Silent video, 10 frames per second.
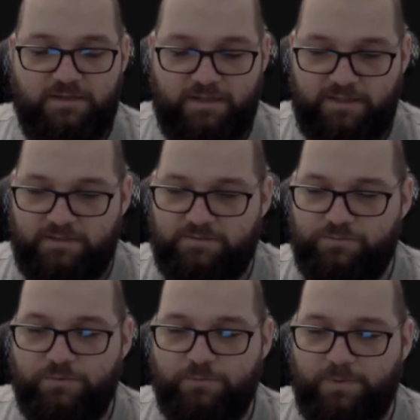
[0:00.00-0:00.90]
and
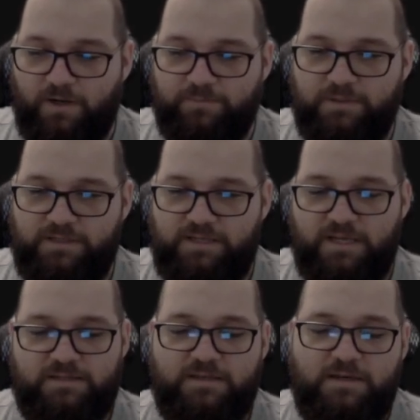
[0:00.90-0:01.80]
we will probably
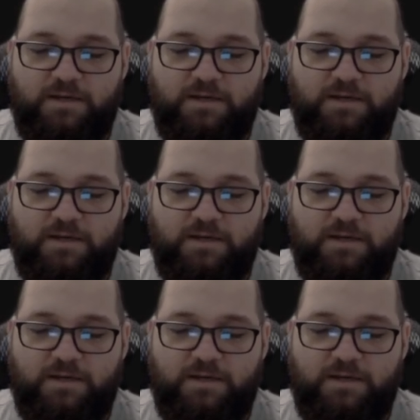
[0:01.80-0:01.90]
get